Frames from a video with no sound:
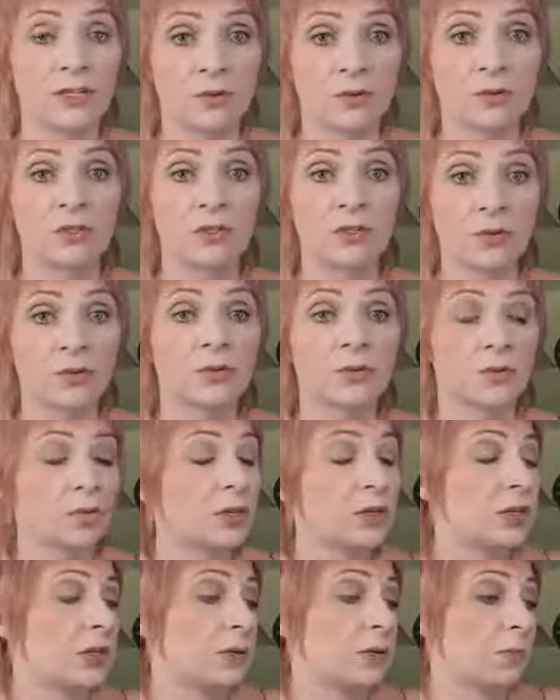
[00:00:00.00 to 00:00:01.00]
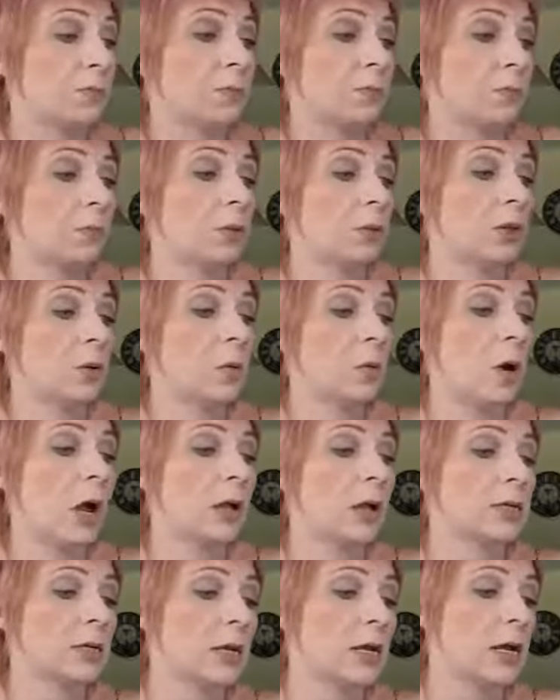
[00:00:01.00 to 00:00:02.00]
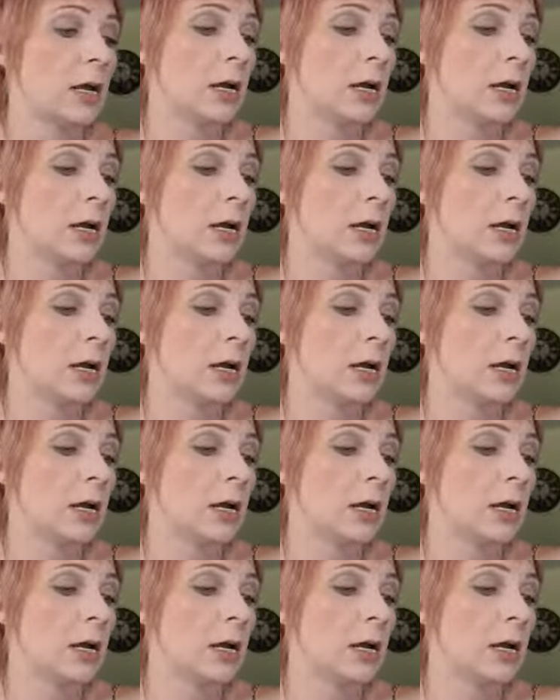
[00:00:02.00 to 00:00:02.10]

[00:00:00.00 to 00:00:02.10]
It was really, really wild.